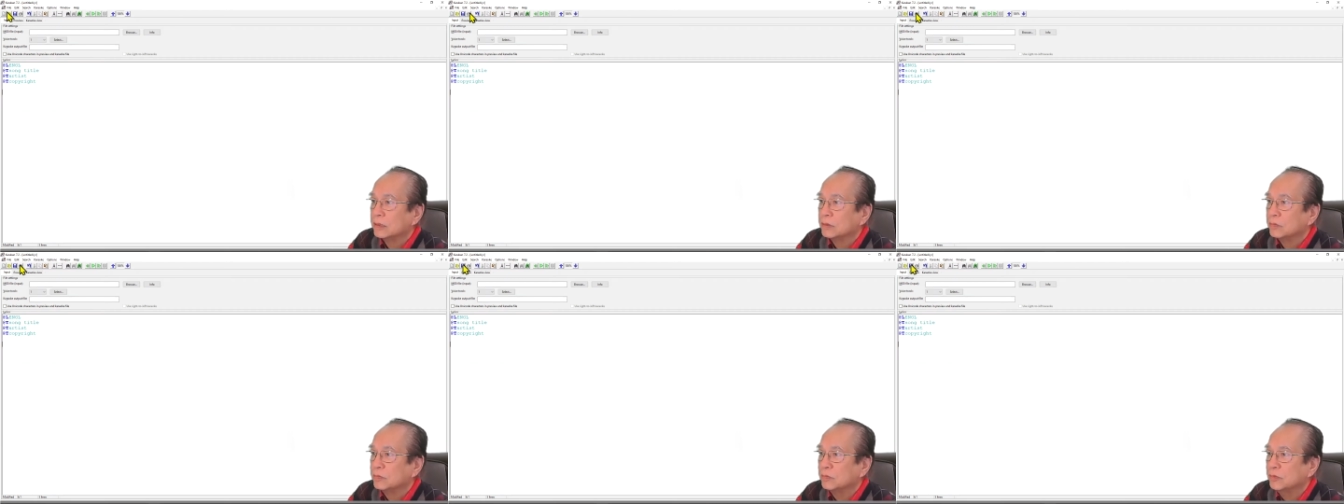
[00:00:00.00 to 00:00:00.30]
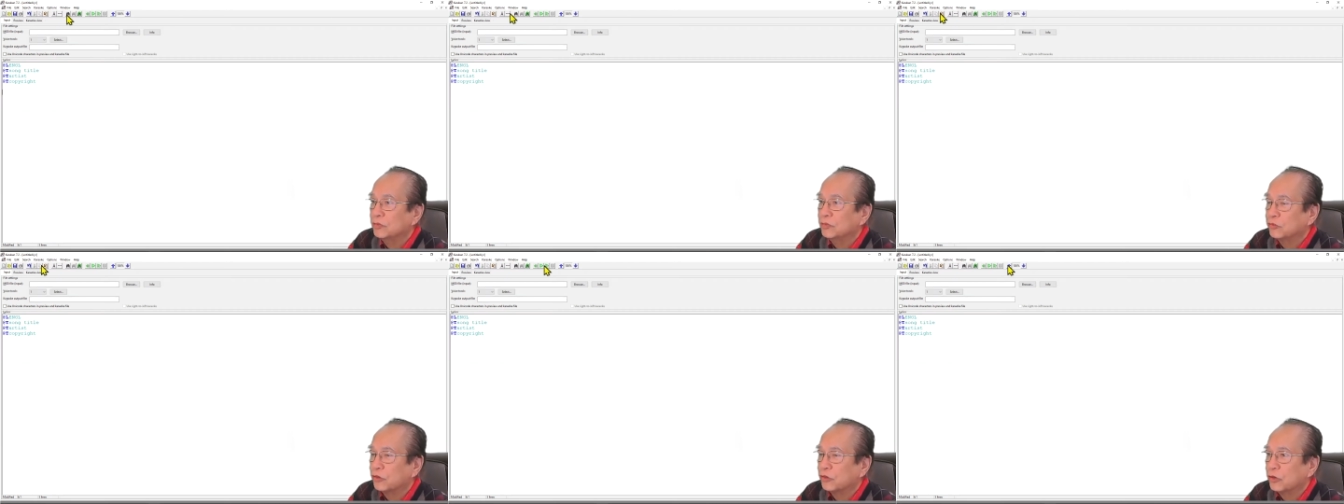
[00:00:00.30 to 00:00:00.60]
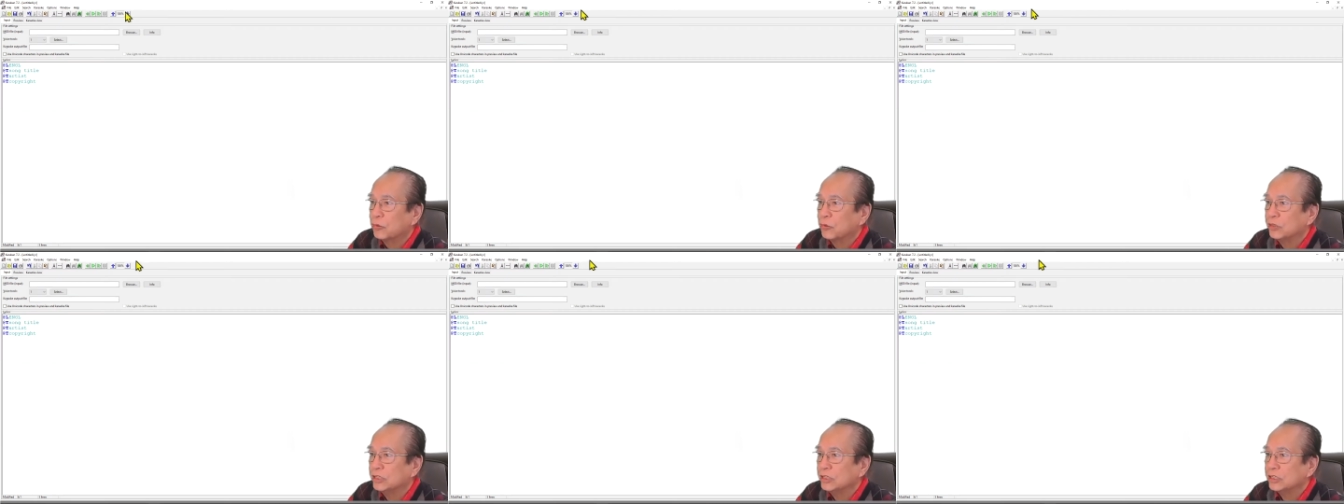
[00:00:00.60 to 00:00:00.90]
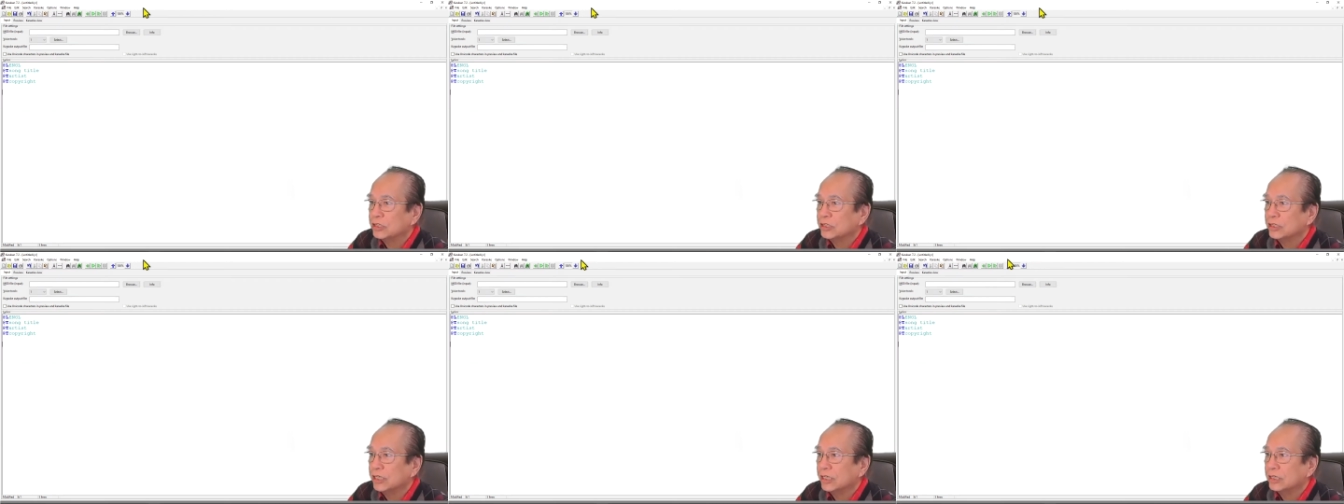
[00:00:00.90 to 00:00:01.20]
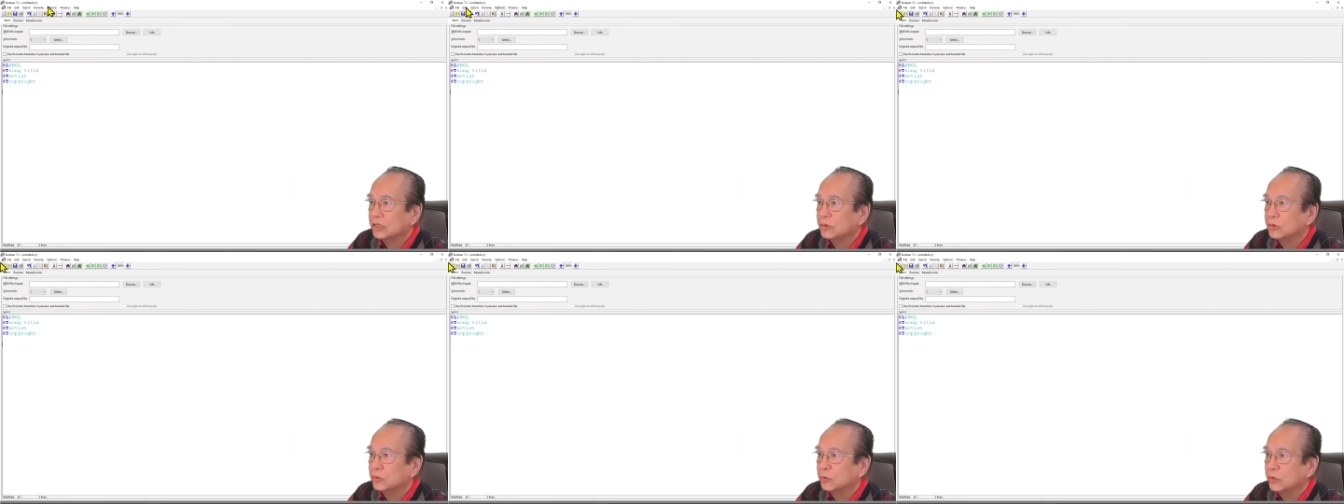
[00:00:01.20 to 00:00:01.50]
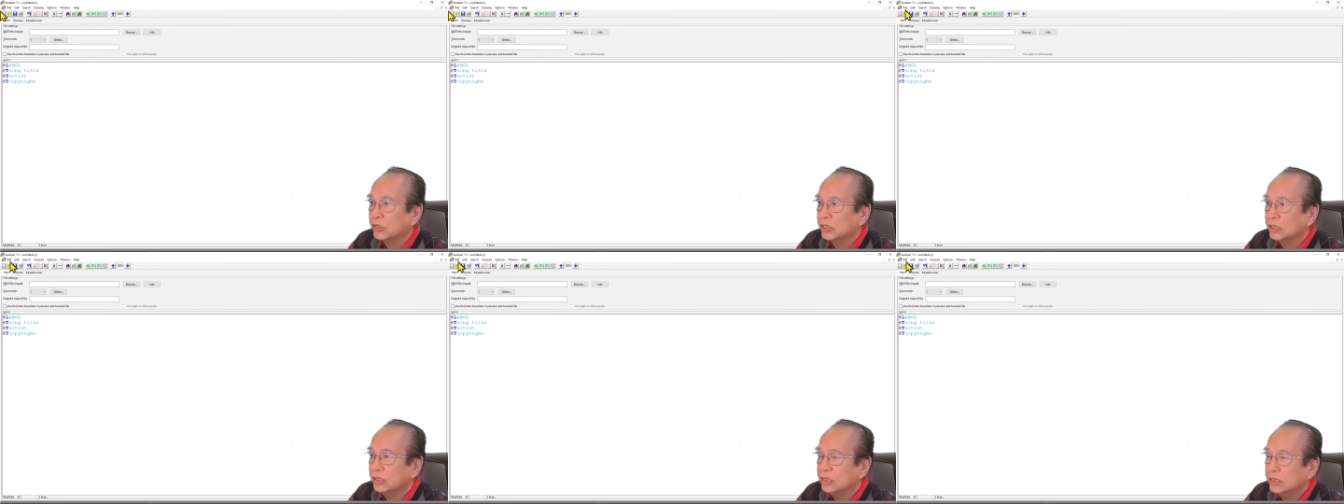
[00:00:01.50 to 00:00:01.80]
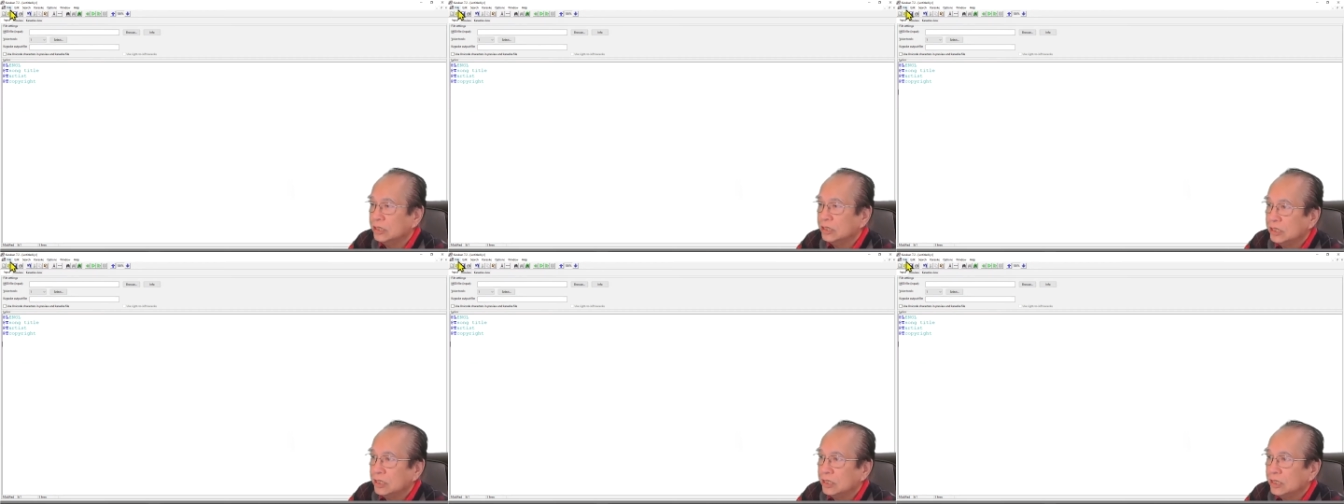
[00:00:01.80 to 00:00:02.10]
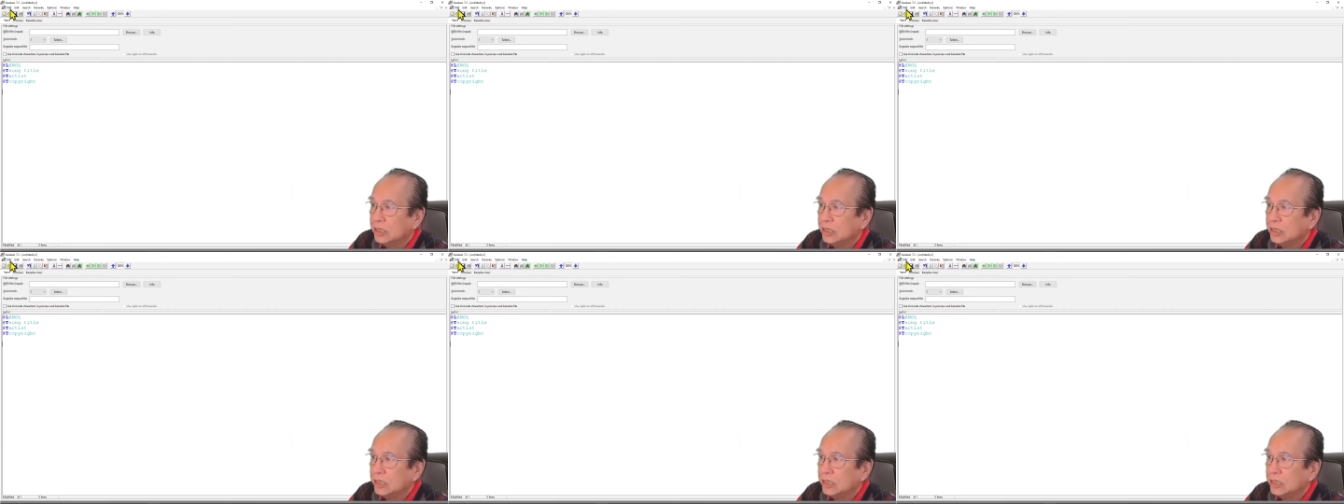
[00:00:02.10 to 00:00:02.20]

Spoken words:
Before we start, we